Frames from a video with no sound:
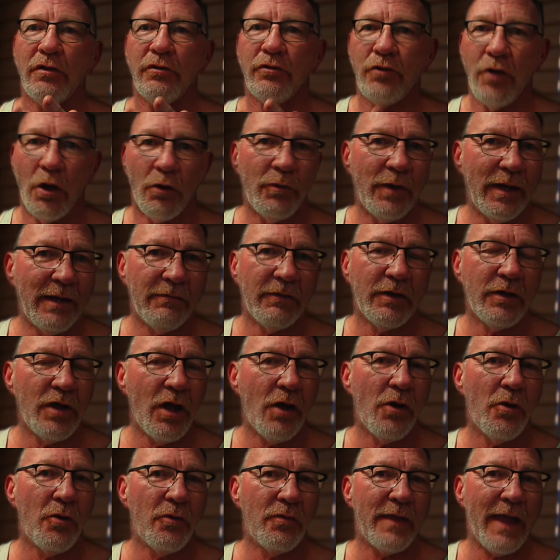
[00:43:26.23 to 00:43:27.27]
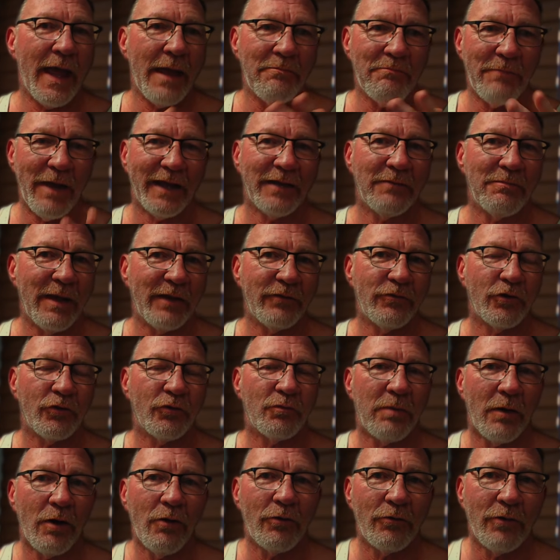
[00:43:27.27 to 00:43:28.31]
don't even know that Mike
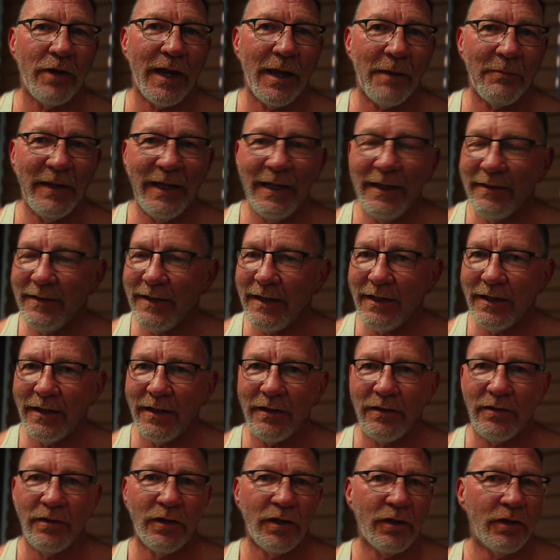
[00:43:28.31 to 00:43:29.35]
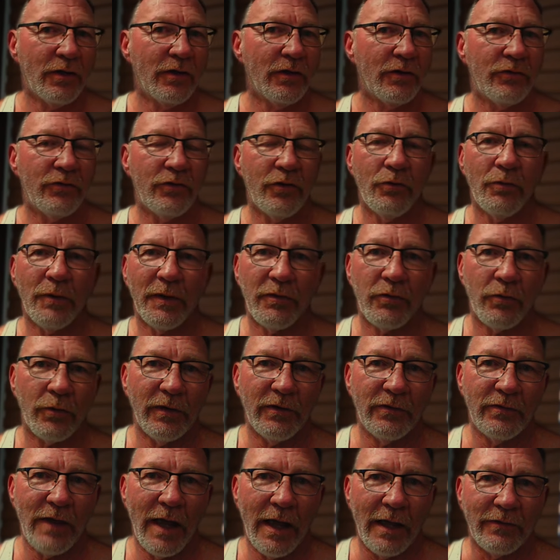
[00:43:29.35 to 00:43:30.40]
Mentzer's program, he did 2 and
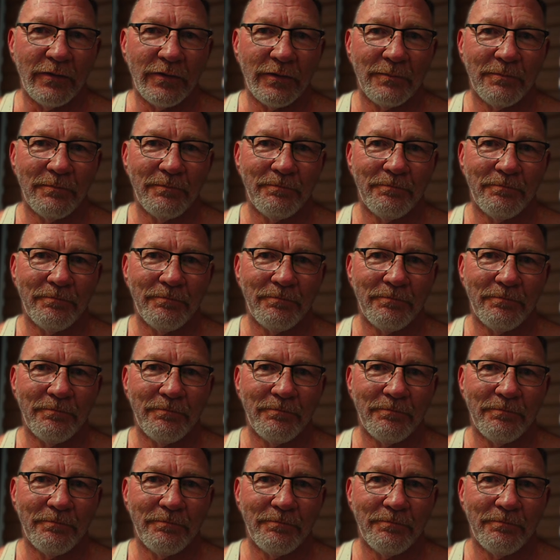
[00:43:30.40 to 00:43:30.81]
3 sets